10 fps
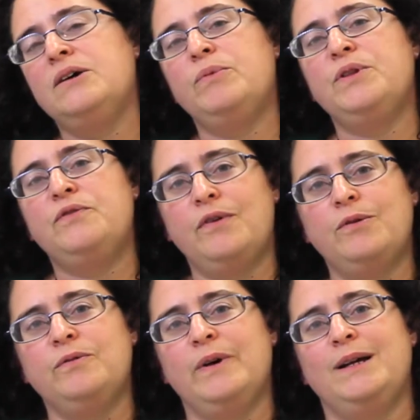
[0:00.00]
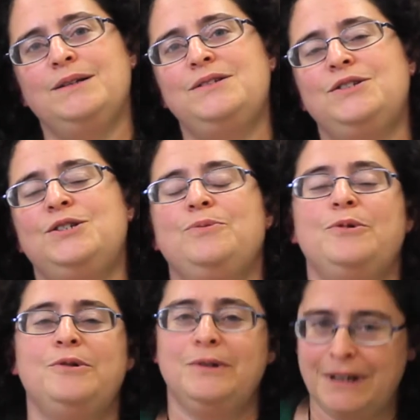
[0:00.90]
When the phone rings, she
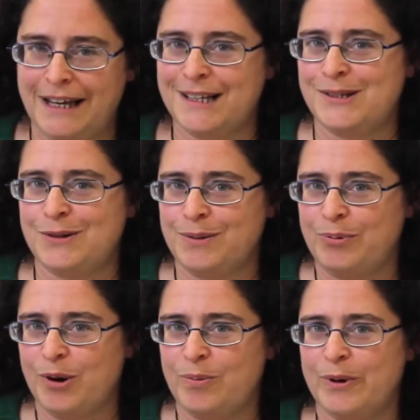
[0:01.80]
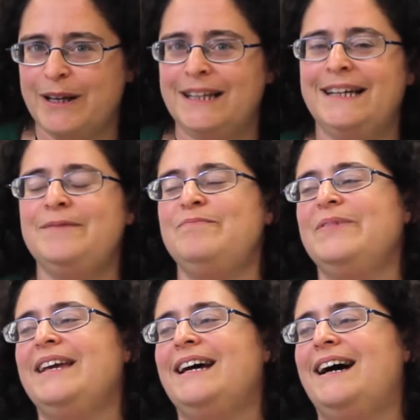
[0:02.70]
will answer it appropriately.
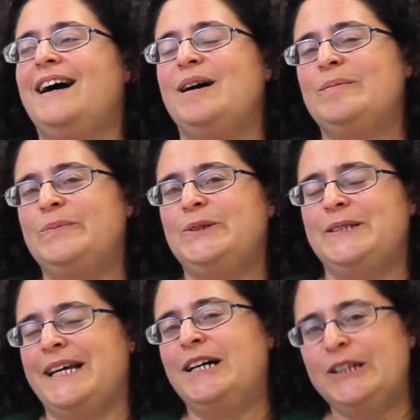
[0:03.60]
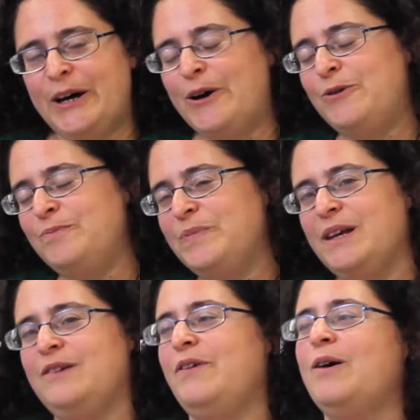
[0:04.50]
Um, she'll say hello.
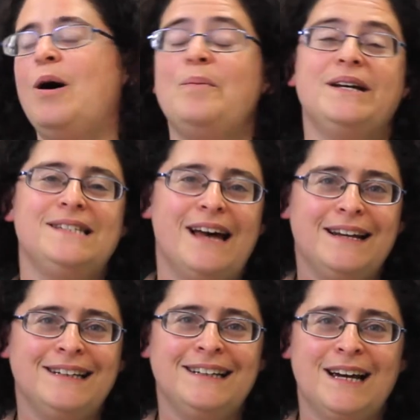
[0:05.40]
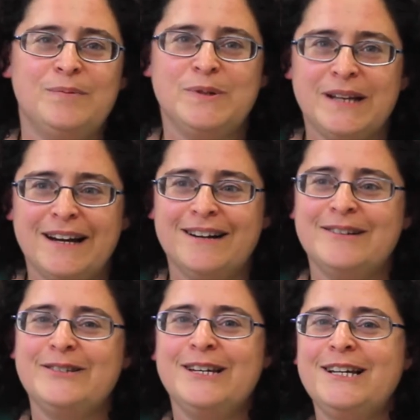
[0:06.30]
If I call my son
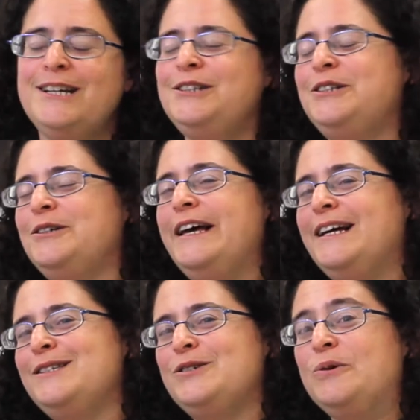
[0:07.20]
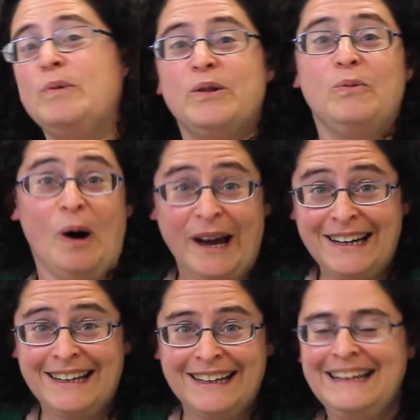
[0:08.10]
upstairs, she'll answer with what.